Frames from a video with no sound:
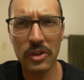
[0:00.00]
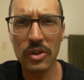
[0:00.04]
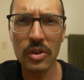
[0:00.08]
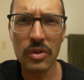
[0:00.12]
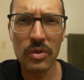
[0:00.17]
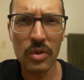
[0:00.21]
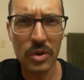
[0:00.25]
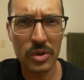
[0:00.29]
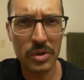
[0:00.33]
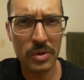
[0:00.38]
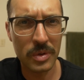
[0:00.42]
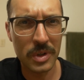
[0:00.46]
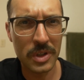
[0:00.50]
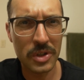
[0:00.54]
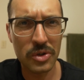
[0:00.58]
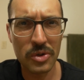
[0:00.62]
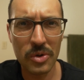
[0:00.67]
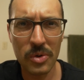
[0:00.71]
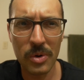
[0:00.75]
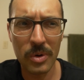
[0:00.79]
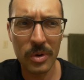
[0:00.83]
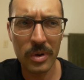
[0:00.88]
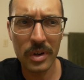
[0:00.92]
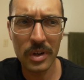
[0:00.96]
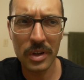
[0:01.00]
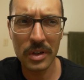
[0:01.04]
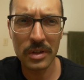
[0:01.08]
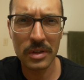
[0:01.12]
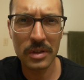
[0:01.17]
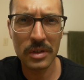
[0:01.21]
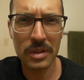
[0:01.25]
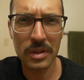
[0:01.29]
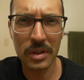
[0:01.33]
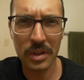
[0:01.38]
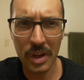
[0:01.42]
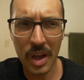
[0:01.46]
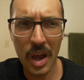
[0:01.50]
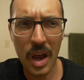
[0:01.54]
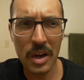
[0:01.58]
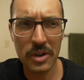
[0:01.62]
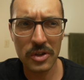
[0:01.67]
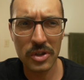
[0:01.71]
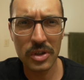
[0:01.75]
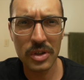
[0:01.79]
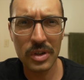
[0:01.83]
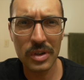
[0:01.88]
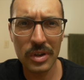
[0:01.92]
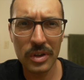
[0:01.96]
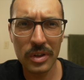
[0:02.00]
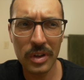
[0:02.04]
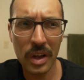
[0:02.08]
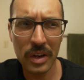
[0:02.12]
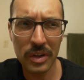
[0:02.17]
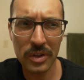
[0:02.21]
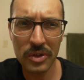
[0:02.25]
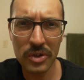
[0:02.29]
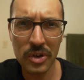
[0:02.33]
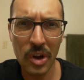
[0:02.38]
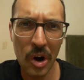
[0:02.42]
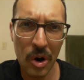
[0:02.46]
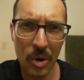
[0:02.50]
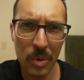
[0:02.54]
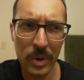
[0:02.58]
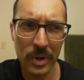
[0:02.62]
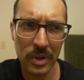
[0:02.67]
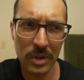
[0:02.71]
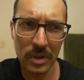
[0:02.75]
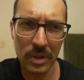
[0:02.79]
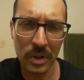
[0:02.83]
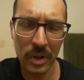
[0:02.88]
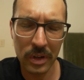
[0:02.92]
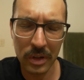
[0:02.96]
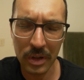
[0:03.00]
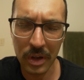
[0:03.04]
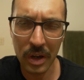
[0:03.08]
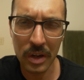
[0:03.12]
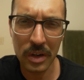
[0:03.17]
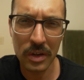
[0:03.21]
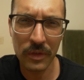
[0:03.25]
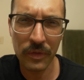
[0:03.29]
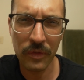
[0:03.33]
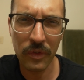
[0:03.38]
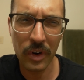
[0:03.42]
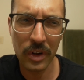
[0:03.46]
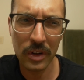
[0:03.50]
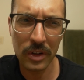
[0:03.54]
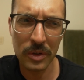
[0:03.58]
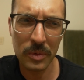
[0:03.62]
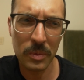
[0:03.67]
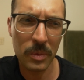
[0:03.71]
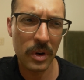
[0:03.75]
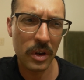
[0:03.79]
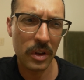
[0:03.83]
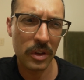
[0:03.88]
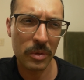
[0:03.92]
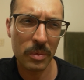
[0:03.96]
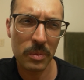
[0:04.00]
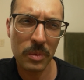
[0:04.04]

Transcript: the grocery store and it's a cashier that you know and you're like kind of friendly with,